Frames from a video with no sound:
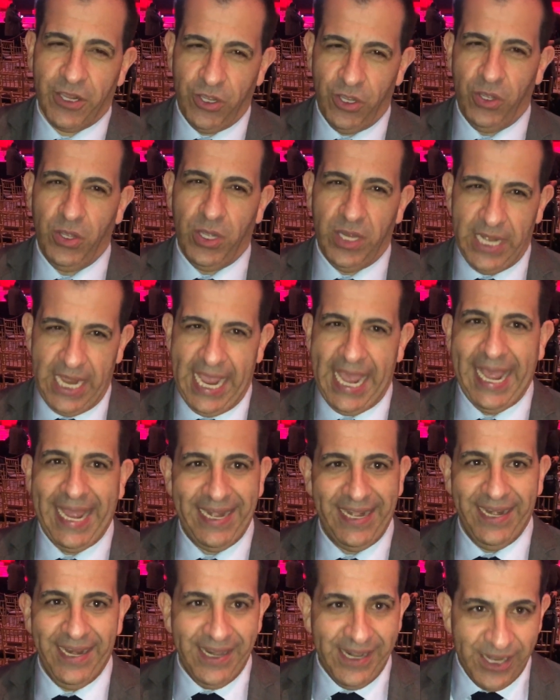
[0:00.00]
good
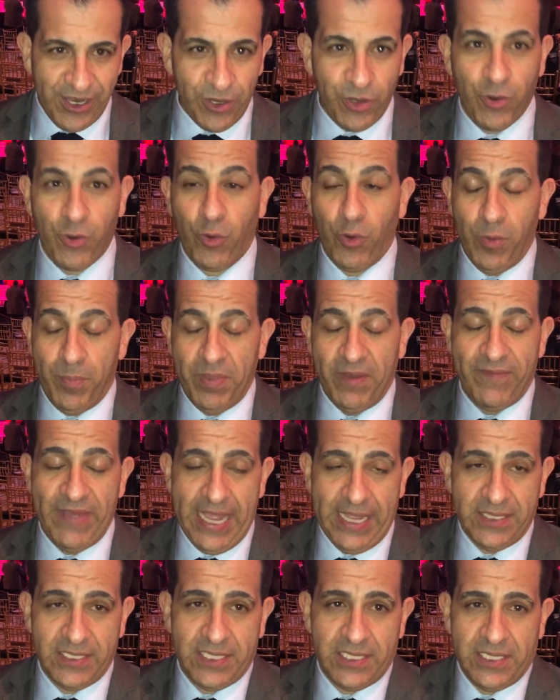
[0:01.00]
at group
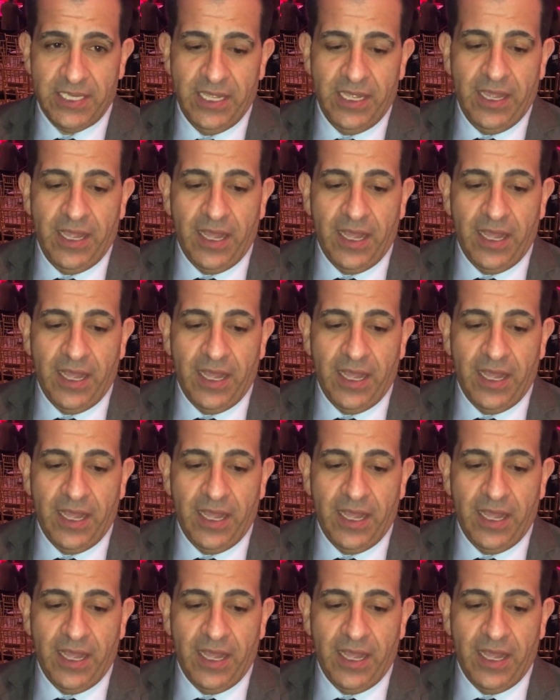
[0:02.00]
events.